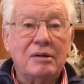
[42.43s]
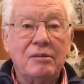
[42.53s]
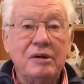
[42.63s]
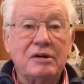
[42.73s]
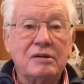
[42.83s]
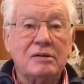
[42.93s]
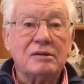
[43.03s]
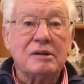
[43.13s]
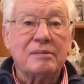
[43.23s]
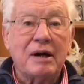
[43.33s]
we
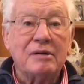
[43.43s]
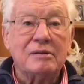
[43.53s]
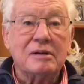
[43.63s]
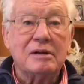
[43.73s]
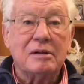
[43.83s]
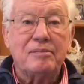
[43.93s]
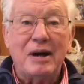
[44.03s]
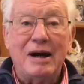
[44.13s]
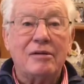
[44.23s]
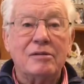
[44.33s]
thought about the
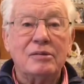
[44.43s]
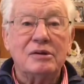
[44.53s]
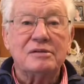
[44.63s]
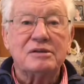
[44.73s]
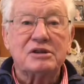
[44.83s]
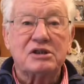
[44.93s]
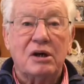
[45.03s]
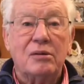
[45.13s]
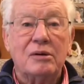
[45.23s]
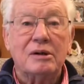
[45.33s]
parable of the
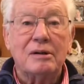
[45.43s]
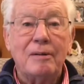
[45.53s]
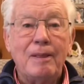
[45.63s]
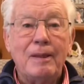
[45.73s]
sower